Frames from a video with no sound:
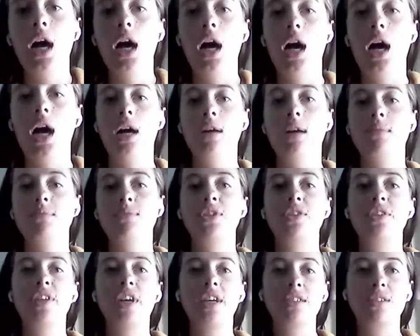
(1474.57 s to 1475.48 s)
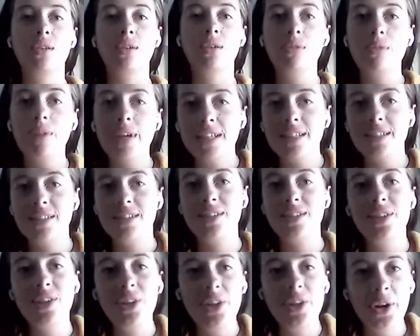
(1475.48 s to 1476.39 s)
Um, so that's always
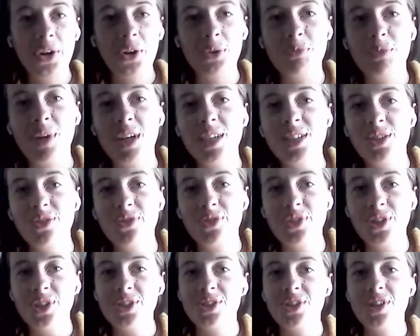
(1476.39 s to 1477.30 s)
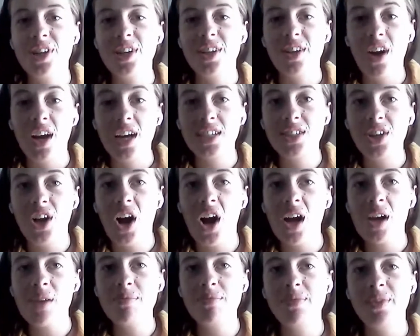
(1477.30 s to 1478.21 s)
on my diffuser at night time,